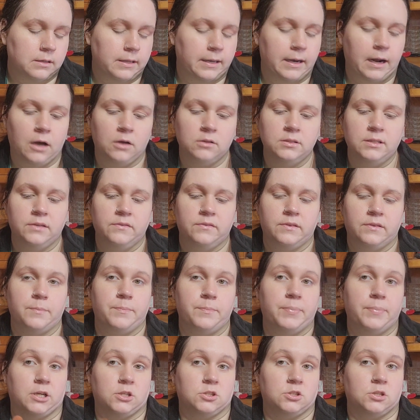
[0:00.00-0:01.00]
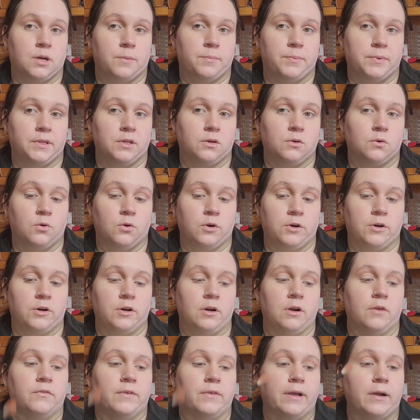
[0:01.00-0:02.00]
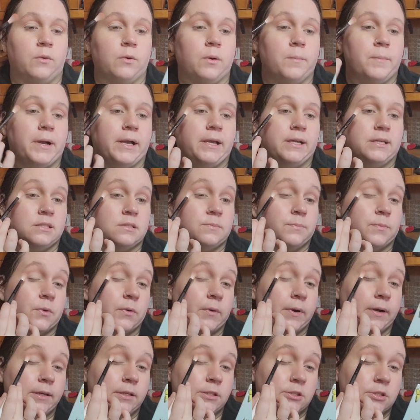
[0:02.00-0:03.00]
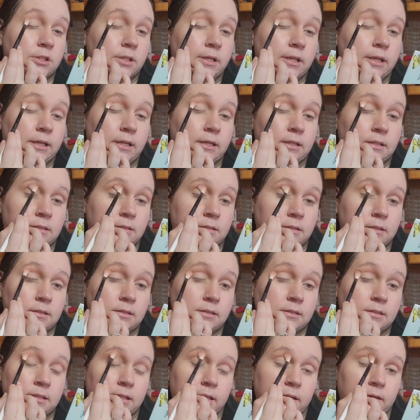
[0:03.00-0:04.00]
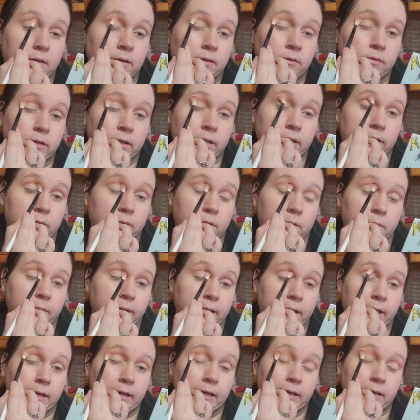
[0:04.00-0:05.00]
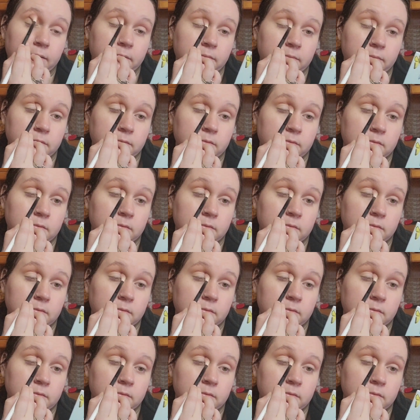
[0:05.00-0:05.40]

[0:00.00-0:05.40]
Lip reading: and I'll leave the picture up in the corner of like what my inspiration is and see, you know, what we get.